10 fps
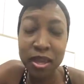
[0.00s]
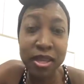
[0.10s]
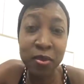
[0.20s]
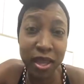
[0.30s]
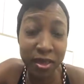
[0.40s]

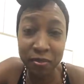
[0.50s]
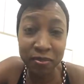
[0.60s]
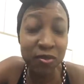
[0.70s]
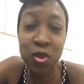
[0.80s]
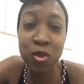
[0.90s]
Anyway,
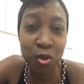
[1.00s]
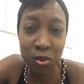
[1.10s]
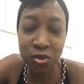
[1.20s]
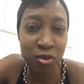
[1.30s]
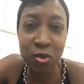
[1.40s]
you
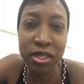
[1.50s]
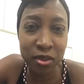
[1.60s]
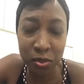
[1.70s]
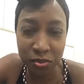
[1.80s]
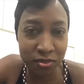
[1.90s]
will
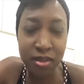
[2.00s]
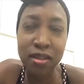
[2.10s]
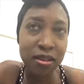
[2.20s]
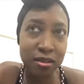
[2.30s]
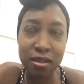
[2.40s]
know
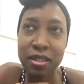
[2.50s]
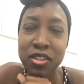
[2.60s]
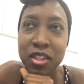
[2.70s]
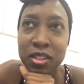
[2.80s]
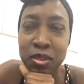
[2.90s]
that
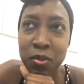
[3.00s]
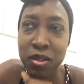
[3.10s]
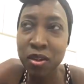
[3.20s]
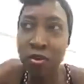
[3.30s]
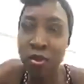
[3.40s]
she would
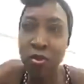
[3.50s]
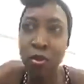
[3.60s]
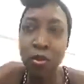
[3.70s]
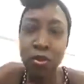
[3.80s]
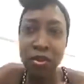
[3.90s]
love you to
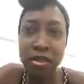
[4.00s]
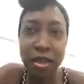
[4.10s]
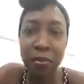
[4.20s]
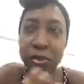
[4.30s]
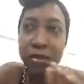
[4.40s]
go to a
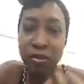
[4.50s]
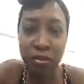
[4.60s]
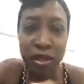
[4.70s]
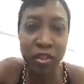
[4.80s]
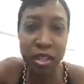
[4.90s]
temple
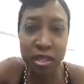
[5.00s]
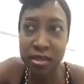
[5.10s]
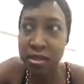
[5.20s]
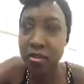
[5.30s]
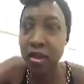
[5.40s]
where she
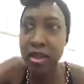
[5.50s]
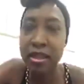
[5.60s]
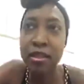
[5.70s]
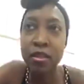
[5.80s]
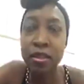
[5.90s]
is, right,
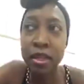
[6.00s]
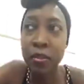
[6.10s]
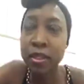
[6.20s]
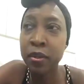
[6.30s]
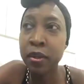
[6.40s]
and connect
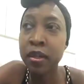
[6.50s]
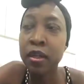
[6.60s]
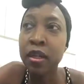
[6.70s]
with her.